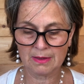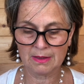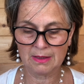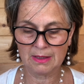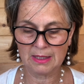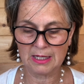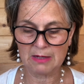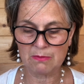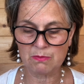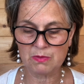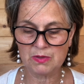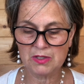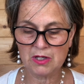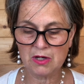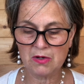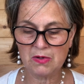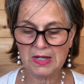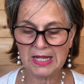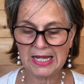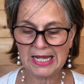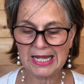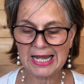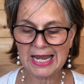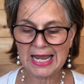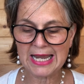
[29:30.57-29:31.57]
It was
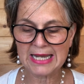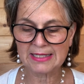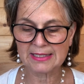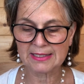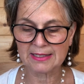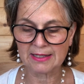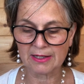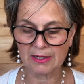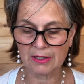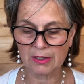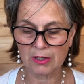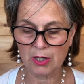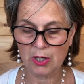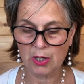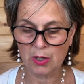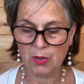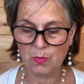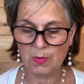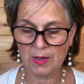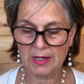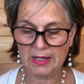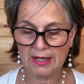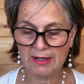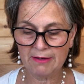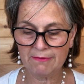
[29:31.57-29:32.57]
only later,
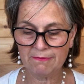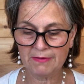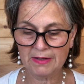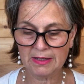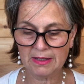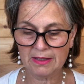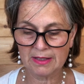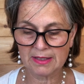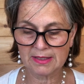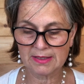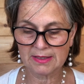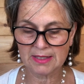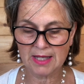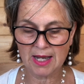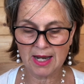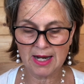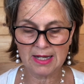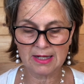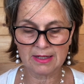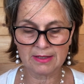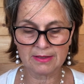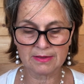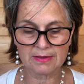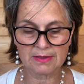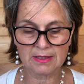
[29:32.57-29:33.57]
when I felt the
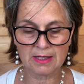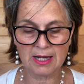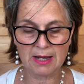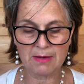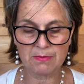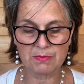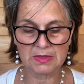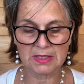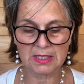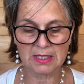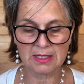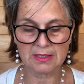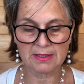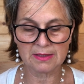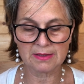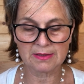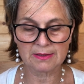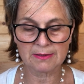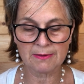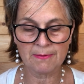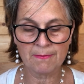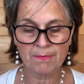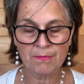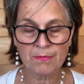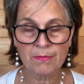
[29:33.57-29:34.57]
silence and emptiness,
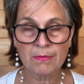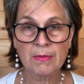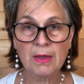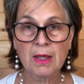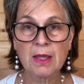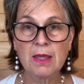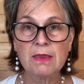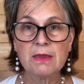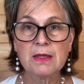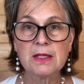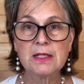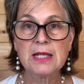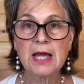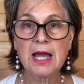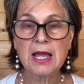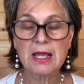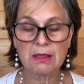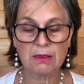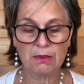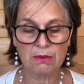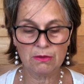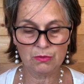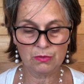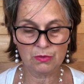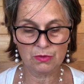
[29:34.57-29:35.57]
that I
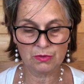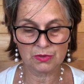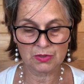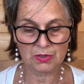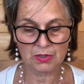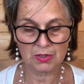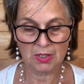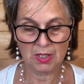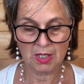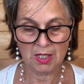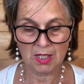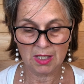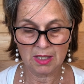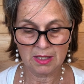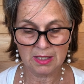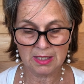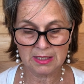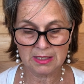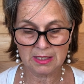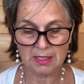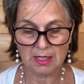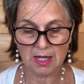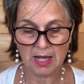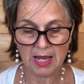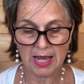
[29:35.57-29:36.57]
thought that
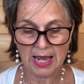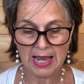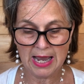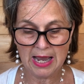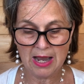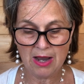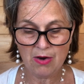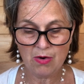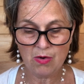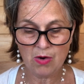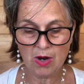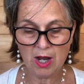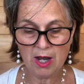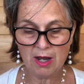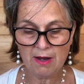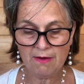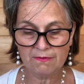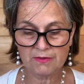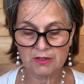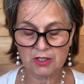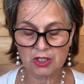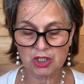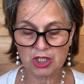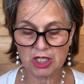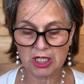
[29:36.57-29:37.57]
how
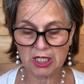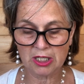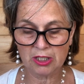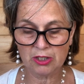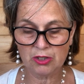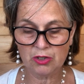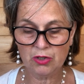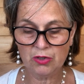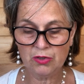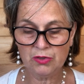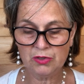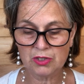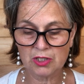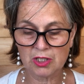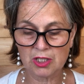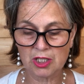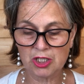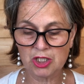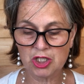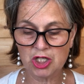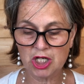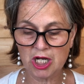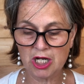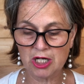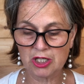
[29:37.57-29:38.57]
after she had gone to the
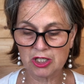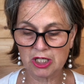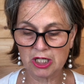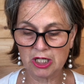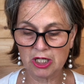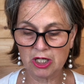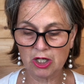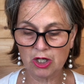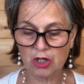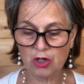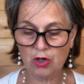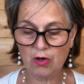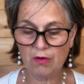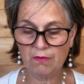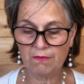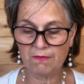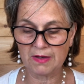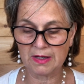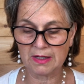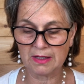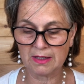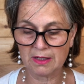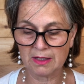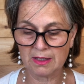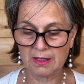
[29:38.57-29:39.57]
church in her
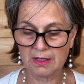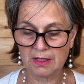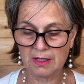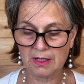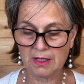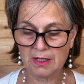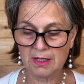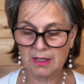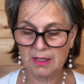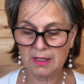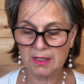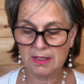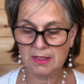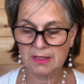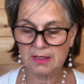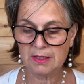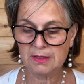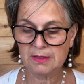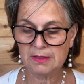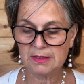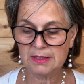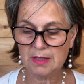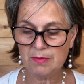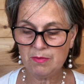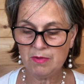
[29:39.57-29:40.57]
coffin,
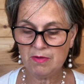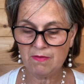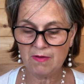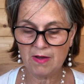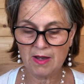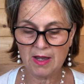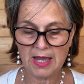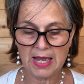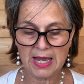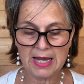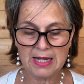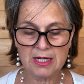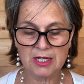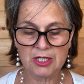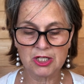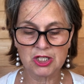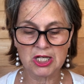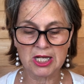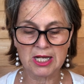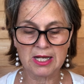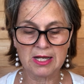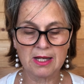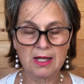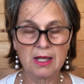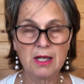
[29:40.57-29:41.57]
some of her
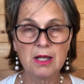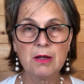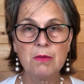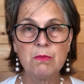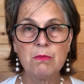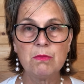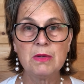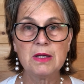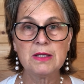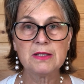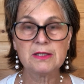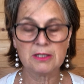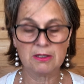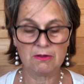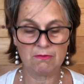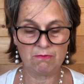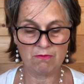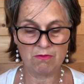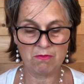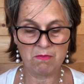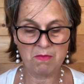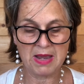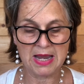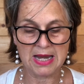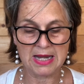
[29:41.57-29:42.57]
energy must have
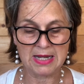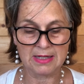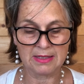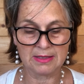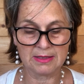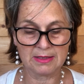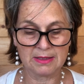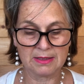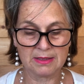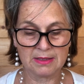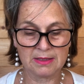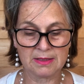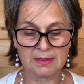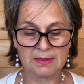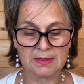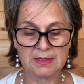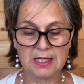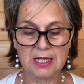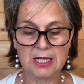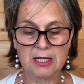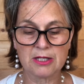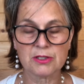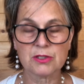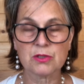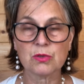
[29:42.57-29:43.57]
remained to
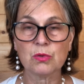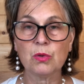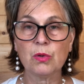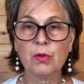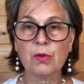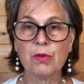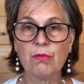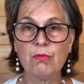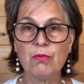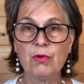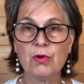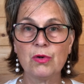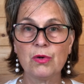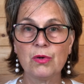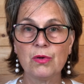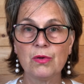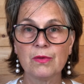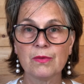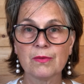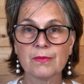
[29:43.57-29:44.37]
see us all through.